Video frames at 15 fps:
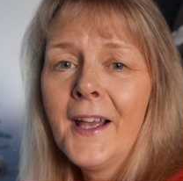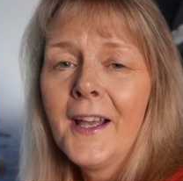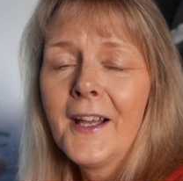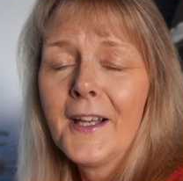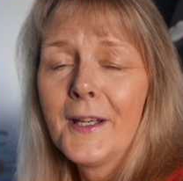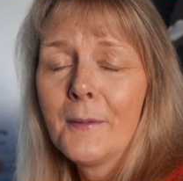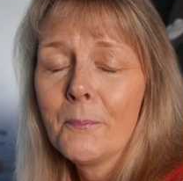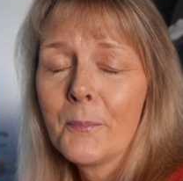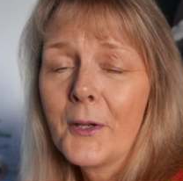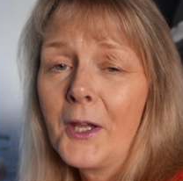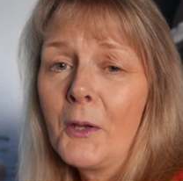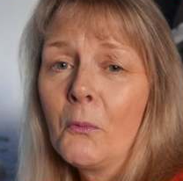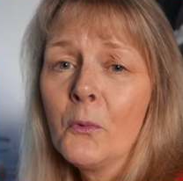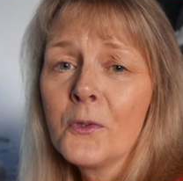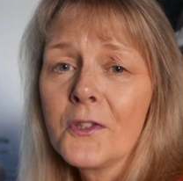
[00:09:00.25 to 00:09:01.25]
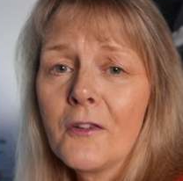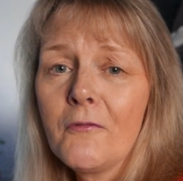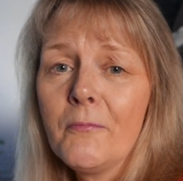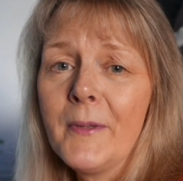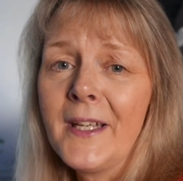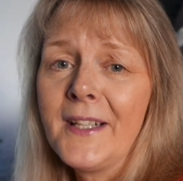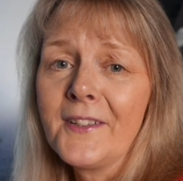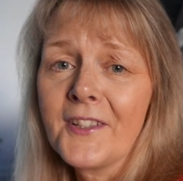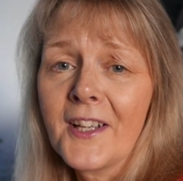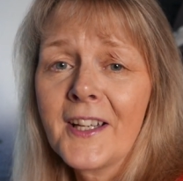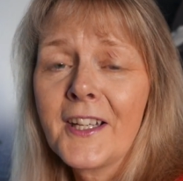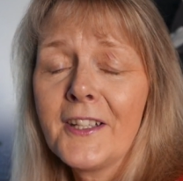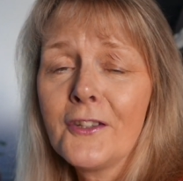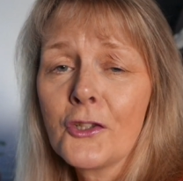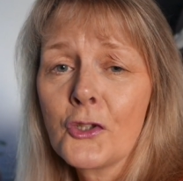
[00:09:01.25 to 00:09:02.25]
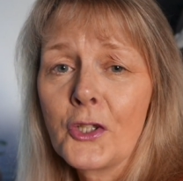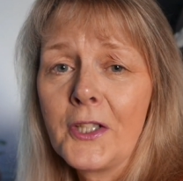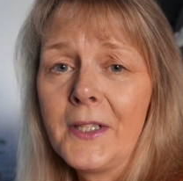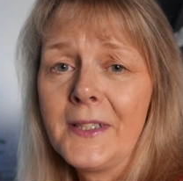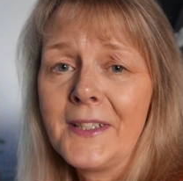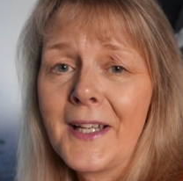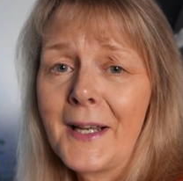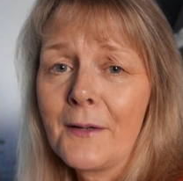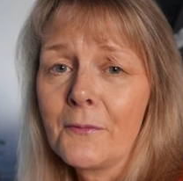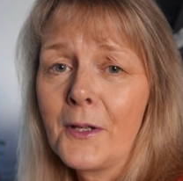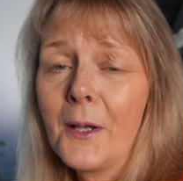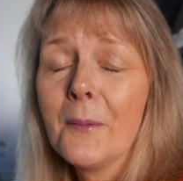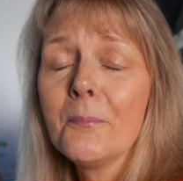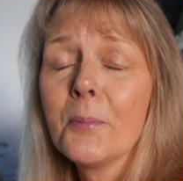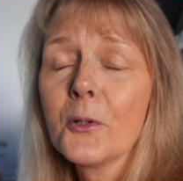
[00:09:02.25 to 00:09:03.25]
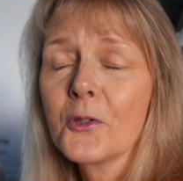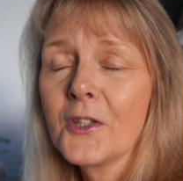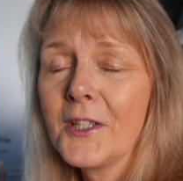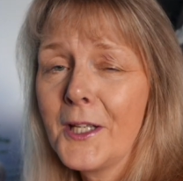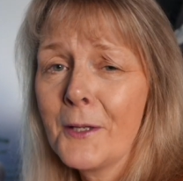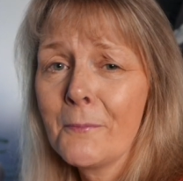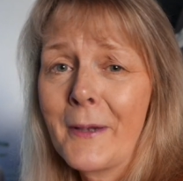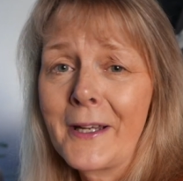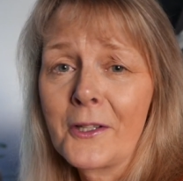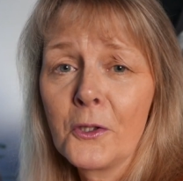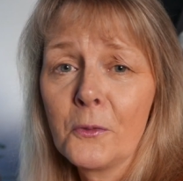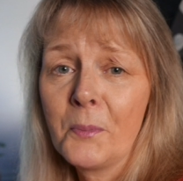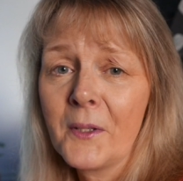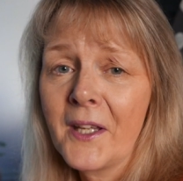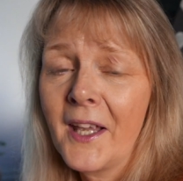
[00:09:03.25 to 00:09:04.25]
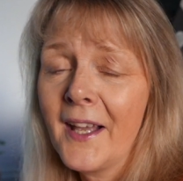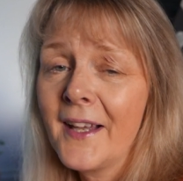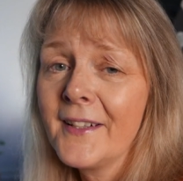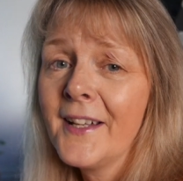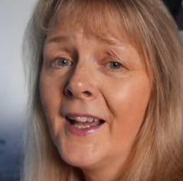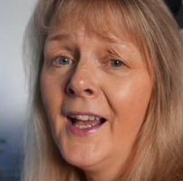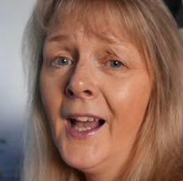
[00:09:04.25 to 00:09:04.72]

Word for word: um, but it would have meant taking the tree down and putting it back again